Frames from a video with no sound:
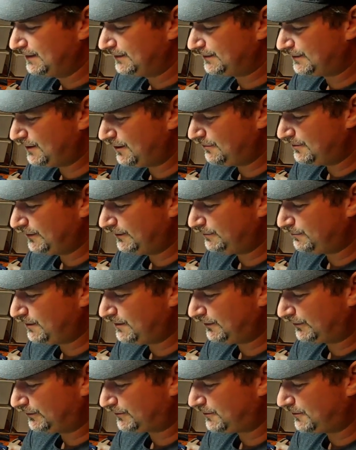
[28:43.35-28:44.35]
So this
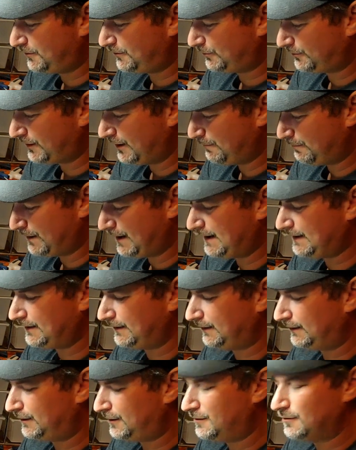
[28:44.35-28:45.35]
way the screws will get
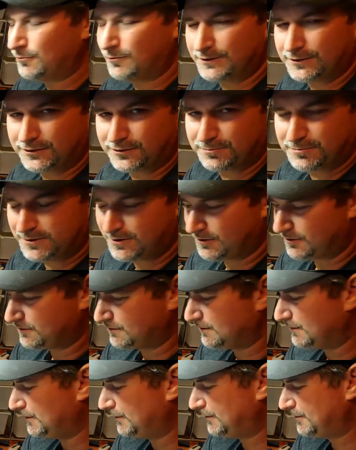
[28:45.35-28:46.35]
painted along with the speaker
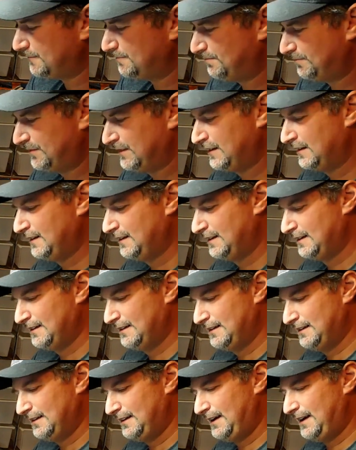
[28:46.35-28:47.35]
grills.
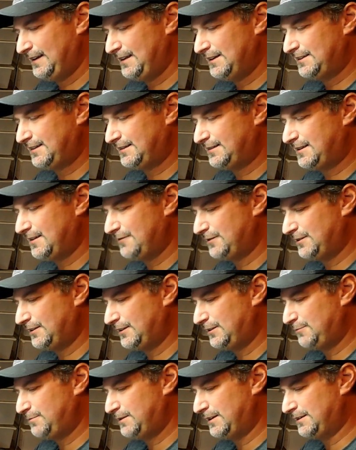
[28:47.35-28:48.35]
And that just gives it a
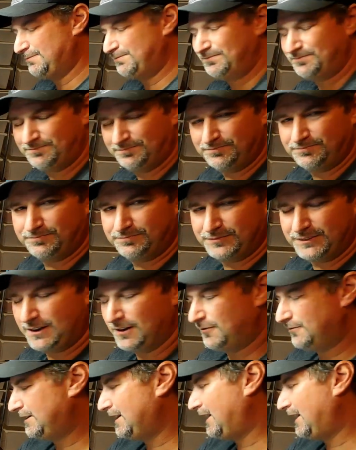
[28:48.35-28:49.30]
little bit, you know,